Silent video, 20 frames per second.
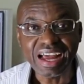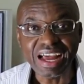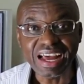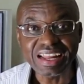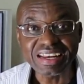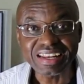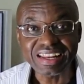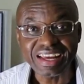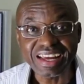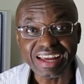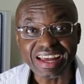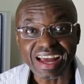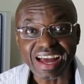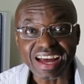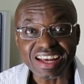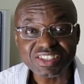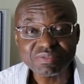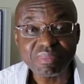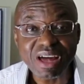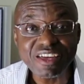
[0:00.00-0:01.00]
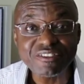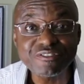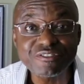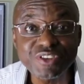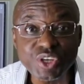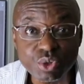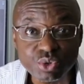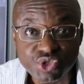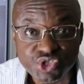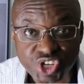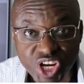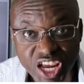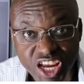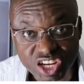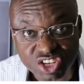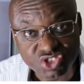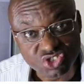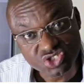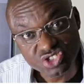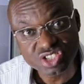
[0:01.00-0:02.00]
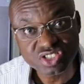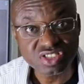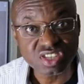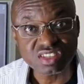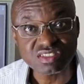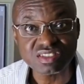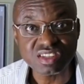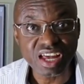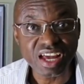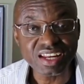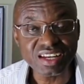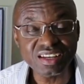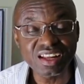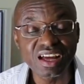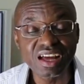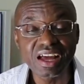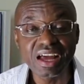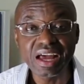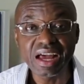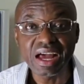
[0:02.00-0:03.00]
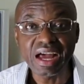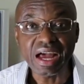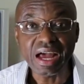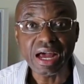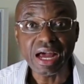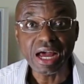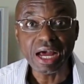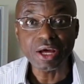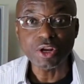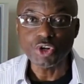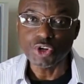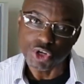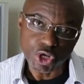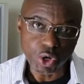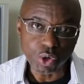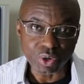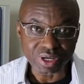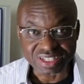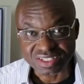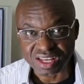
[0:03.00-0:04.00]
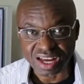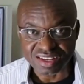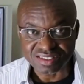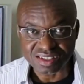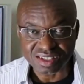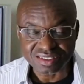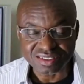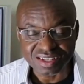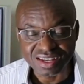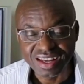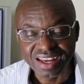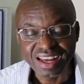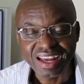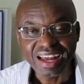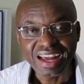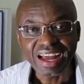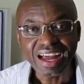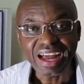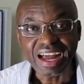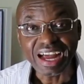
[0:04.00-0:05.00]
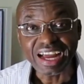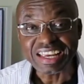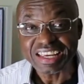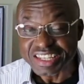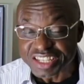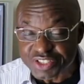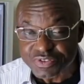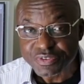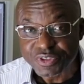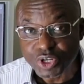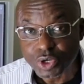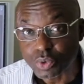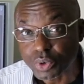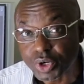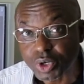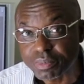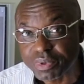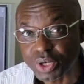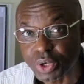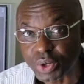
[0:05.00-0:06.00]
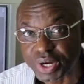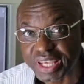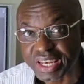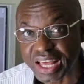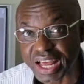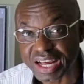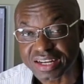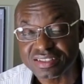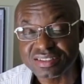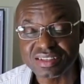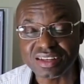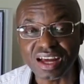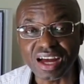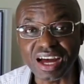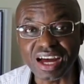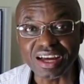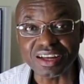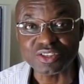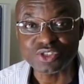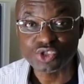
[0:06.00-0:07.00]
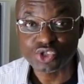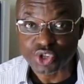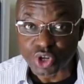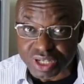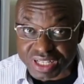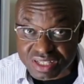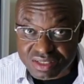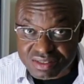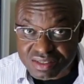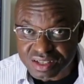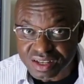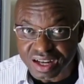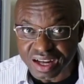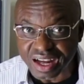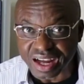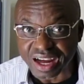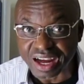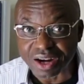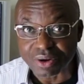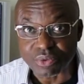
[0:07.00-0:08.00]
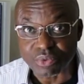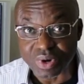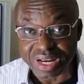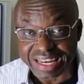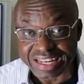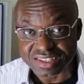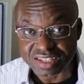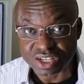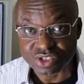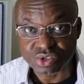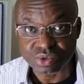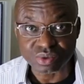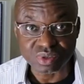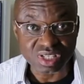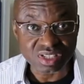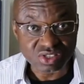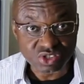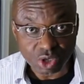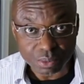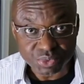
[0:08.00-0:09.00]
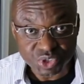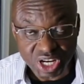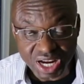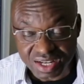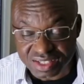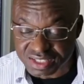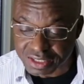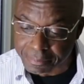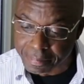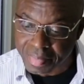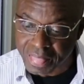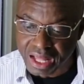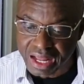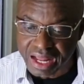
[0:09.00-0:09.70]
And uh, has my view changed since then? Uh, no, it hasn't. Uh, in this video, we're going to be looking at uh, studies uh, related to this subject.